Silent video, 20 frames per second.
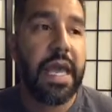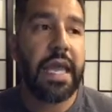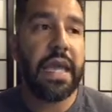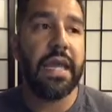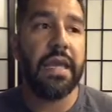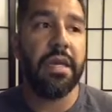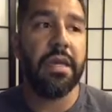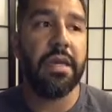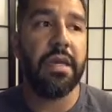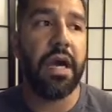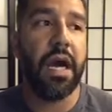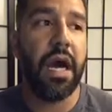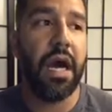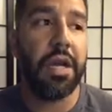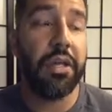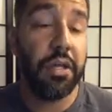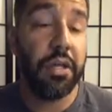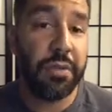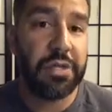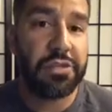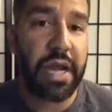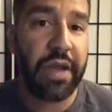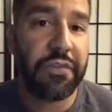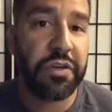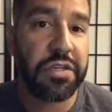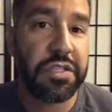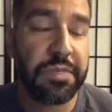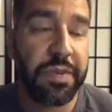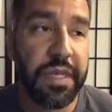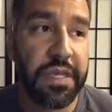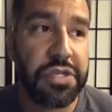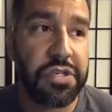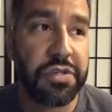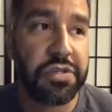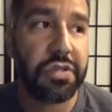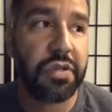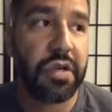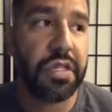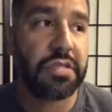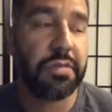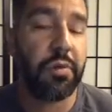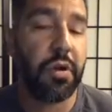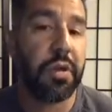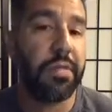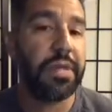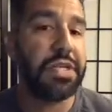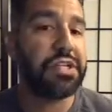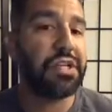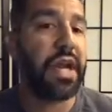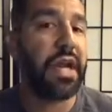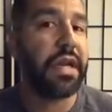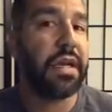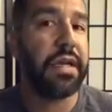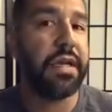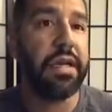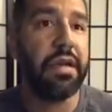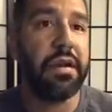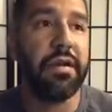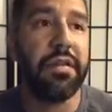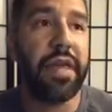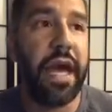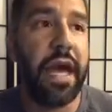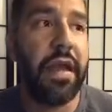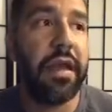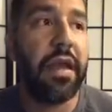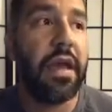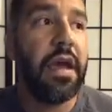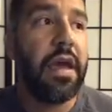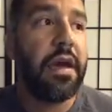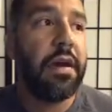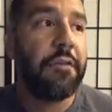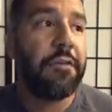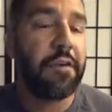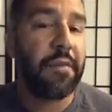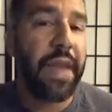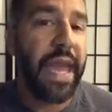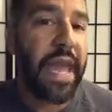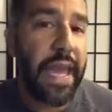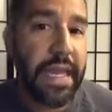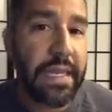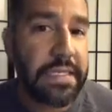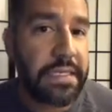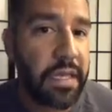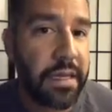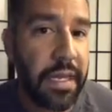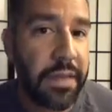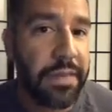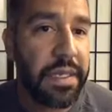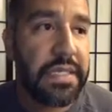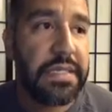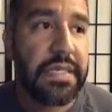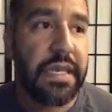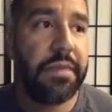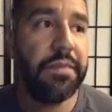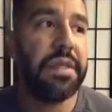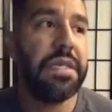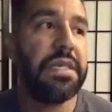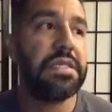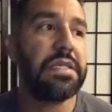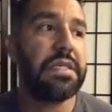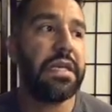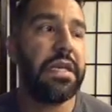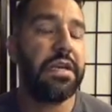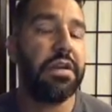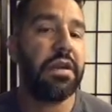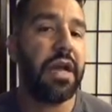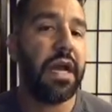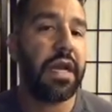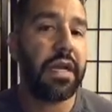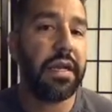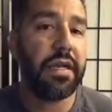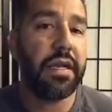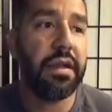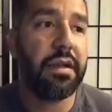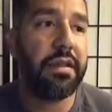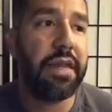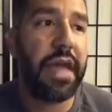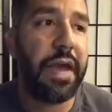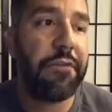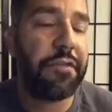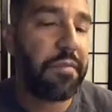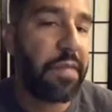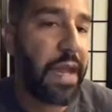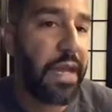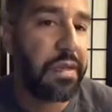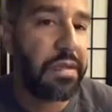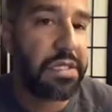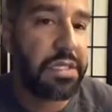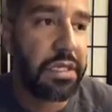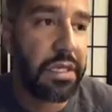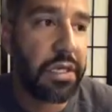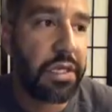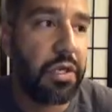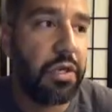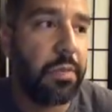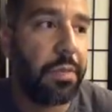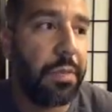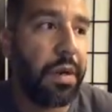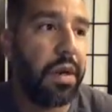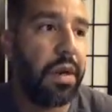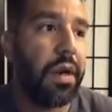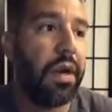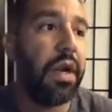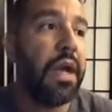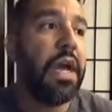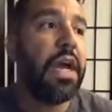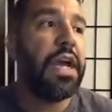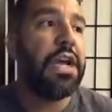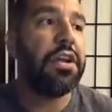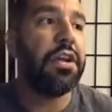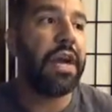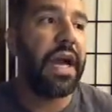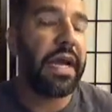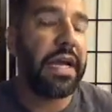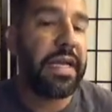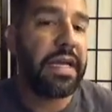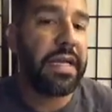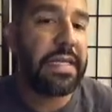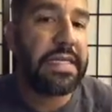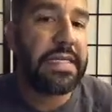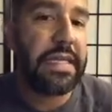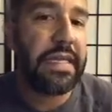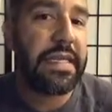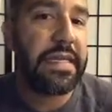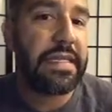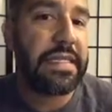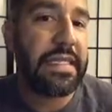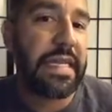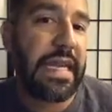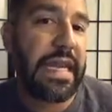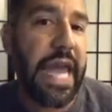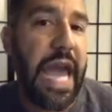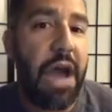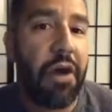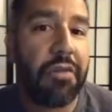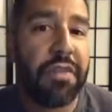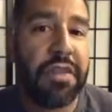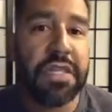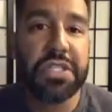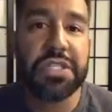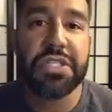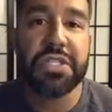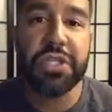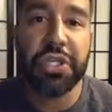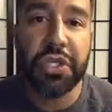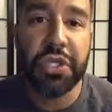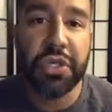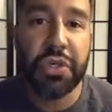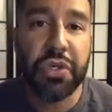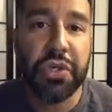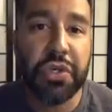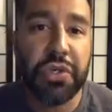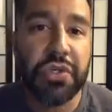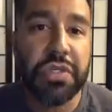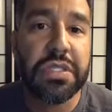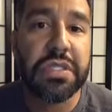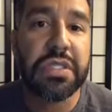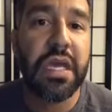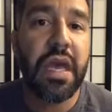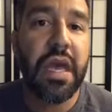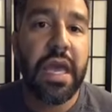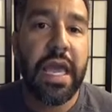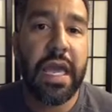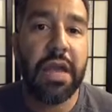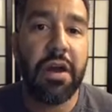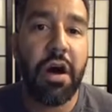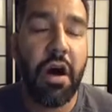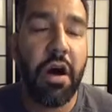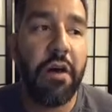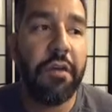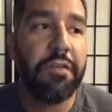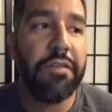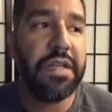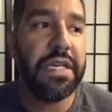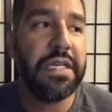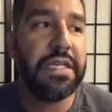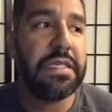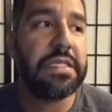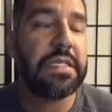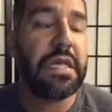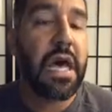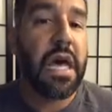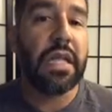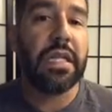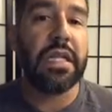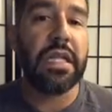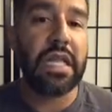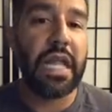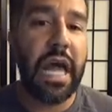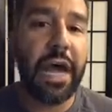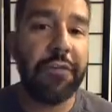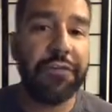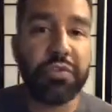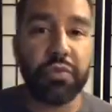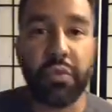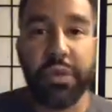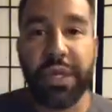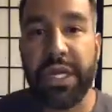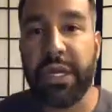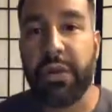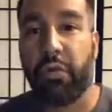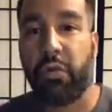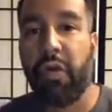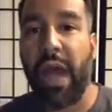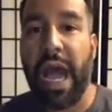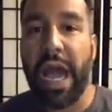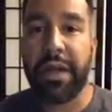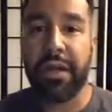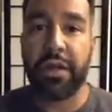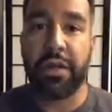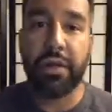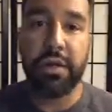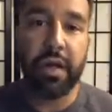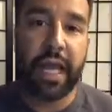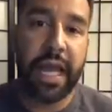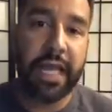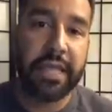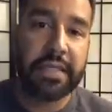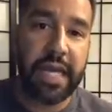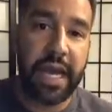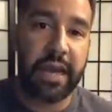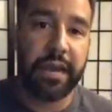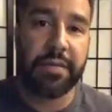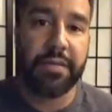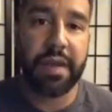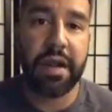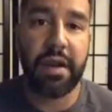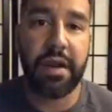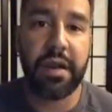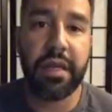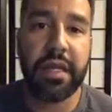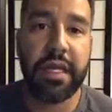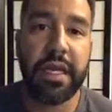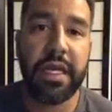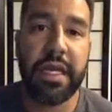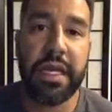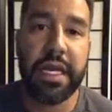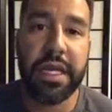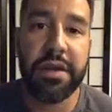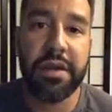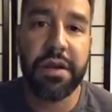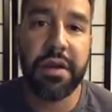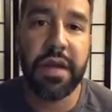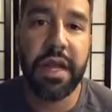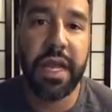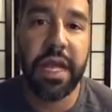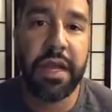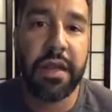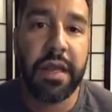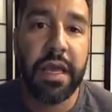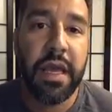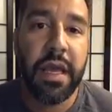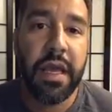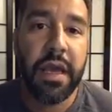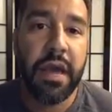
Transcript: in human traffickers bringing children across the border. But you're not going to hear that from Hayes on MSNBC. You're not going to hear that from Anderson Cooper. You're not going to see this in Now This News and all of these left-wing, radical, anti-American internet